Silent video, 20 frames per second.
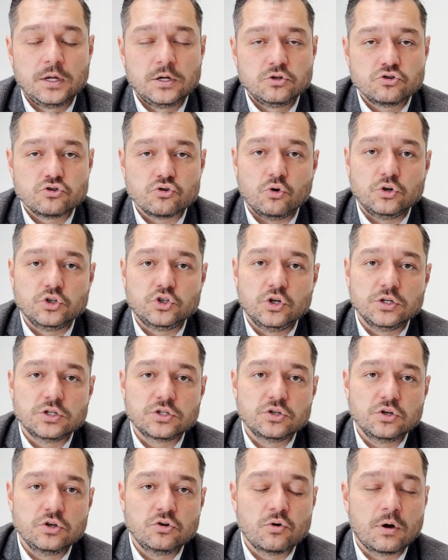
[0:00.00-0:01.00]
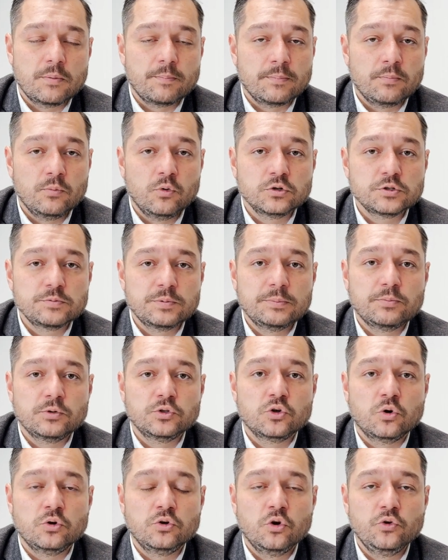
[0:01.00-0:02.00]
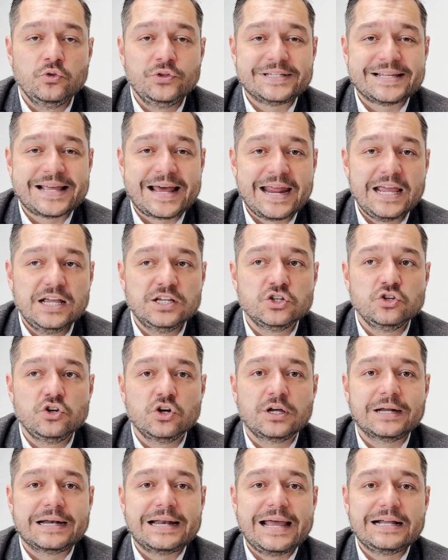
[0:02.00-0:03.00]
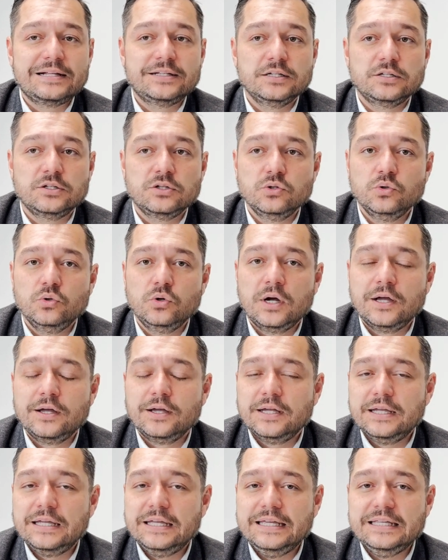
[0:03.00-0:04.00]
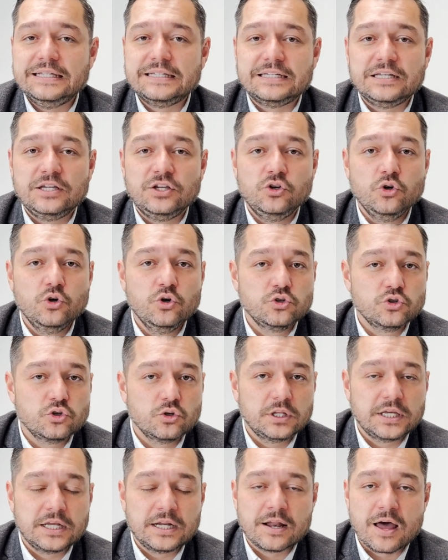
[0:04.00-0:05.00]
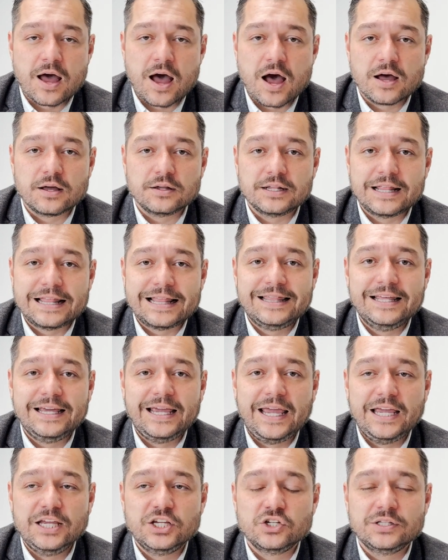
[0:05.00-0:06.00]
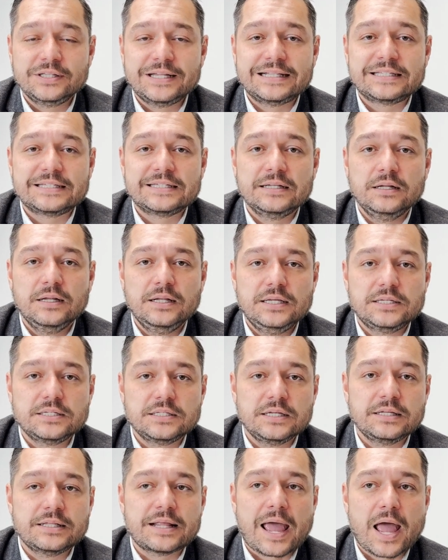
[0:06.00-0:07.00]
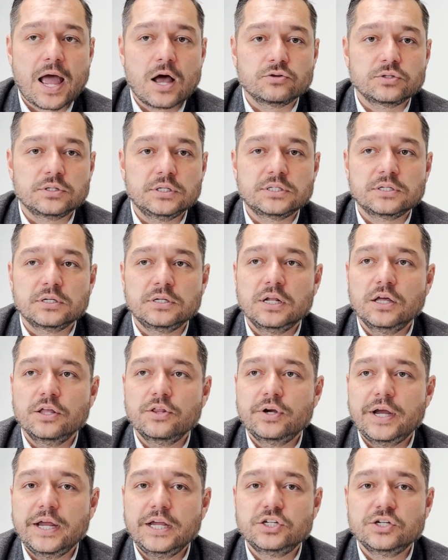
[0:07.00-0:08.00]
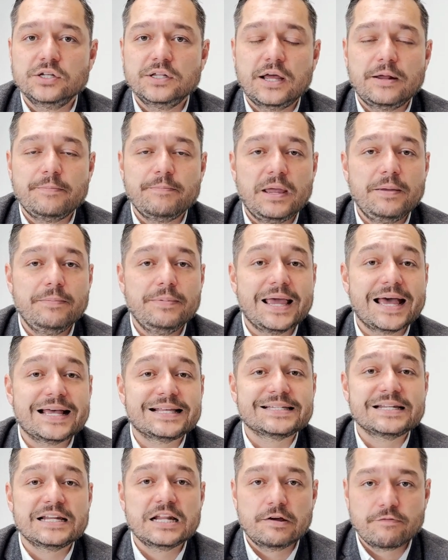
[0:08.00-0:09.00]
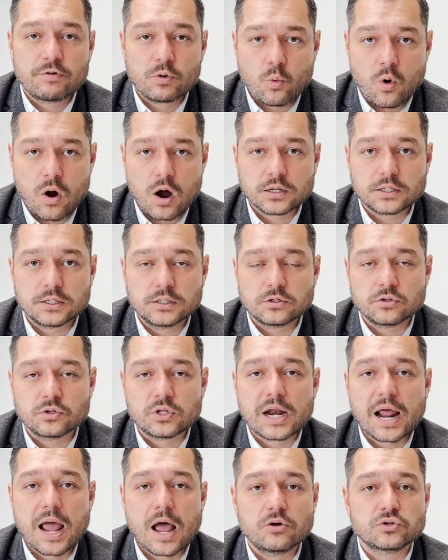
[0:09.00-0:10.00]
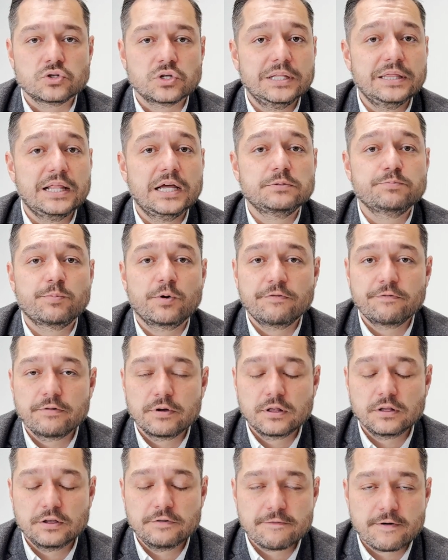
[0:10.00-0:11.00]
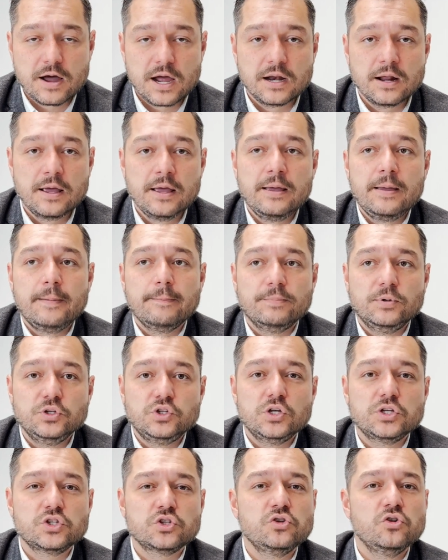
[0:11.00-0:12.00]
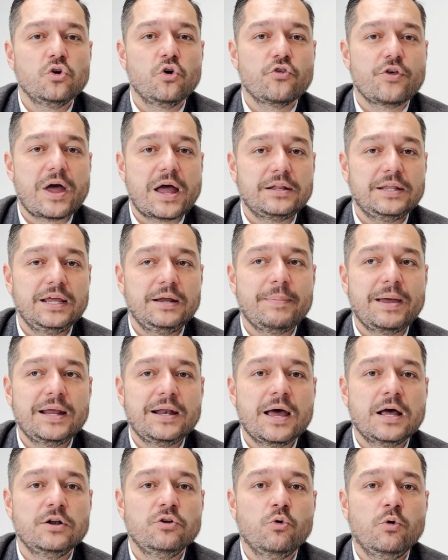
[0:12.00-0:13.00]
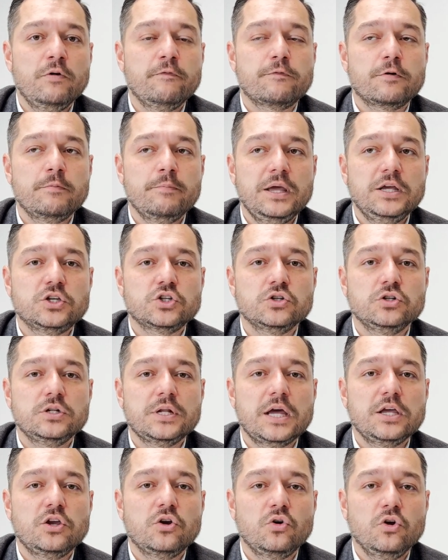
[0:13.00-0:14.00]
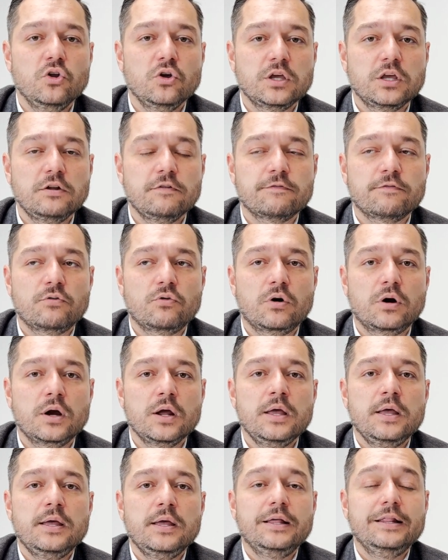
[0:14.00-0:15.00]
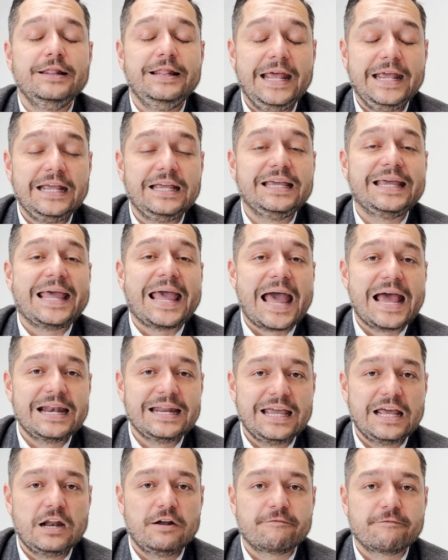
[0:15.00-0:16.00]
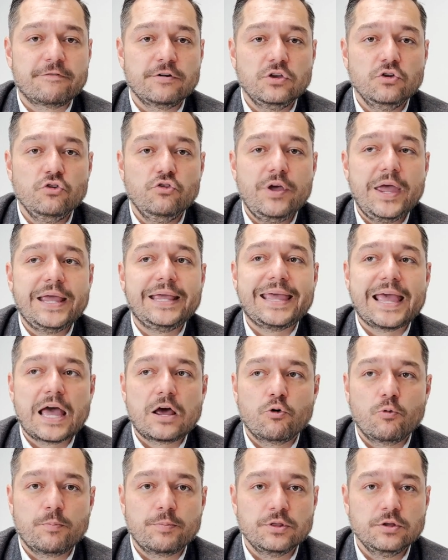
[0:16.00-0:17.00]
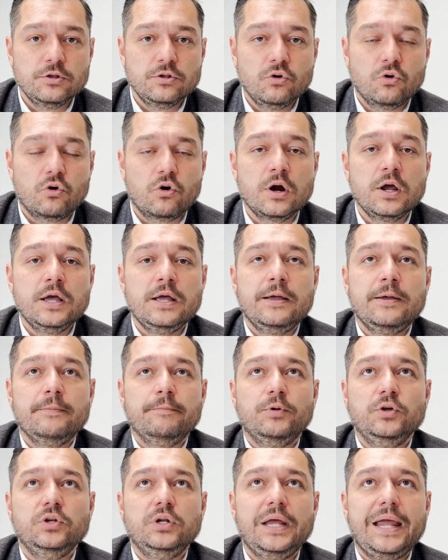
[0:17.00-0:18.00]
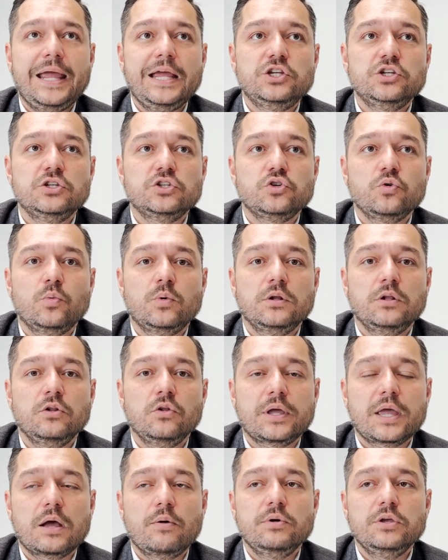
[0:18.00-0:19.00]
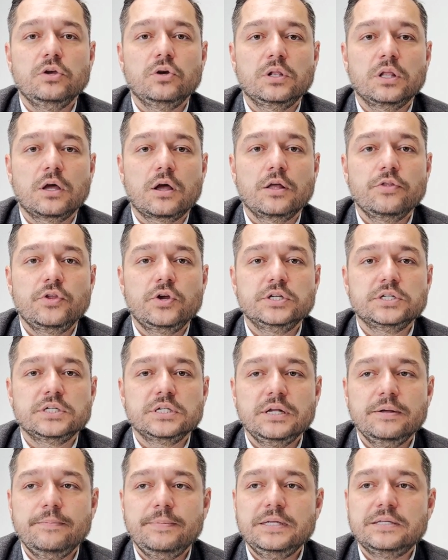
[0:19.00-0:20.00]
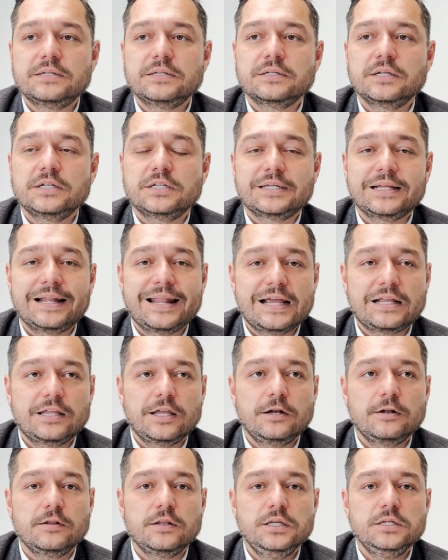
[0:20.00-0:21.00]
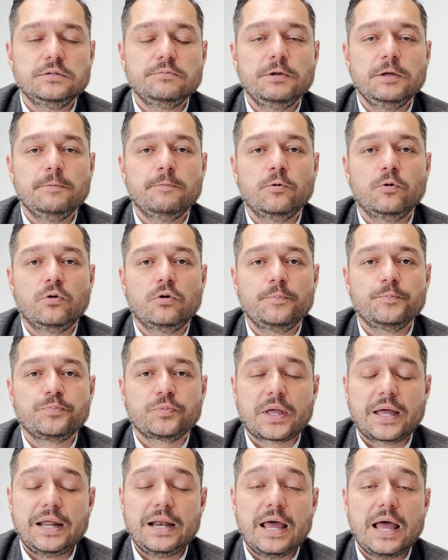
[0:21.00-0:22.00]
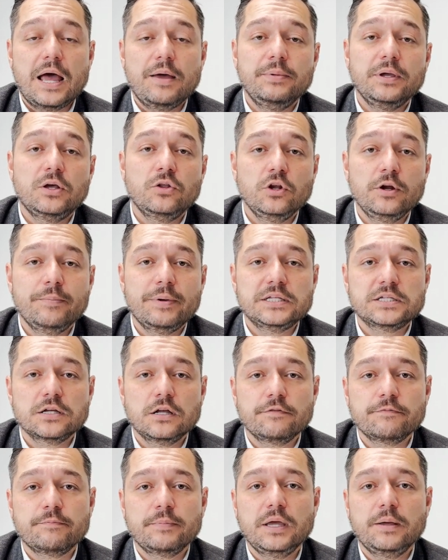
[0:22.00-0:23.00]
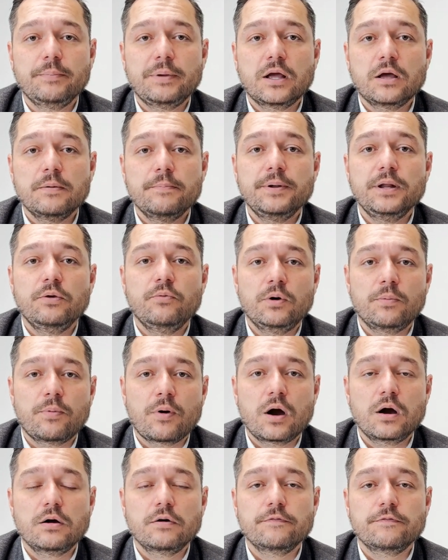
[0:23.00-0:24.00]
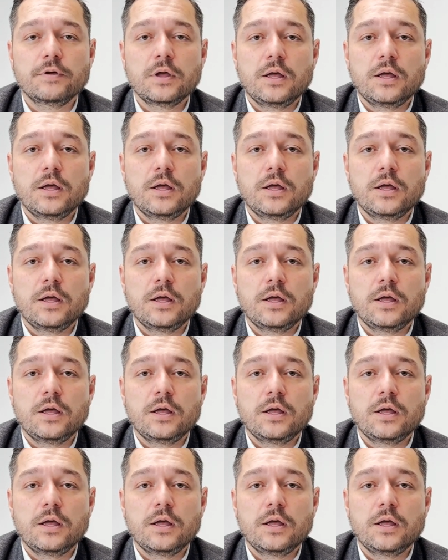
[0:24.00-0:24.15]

So just so you know, most people don't know this, that agent you're connected to is usually not the agent that's listing the house. It's another agent that maybe has never walked into that house, and that's perfectly fine. But just know that they might not know information that you're looking for. They can get it for you, they can open the door, but the agents you want to look at when you click on there is going to be selected. These people, and I'm including myself, me and my company, we're part of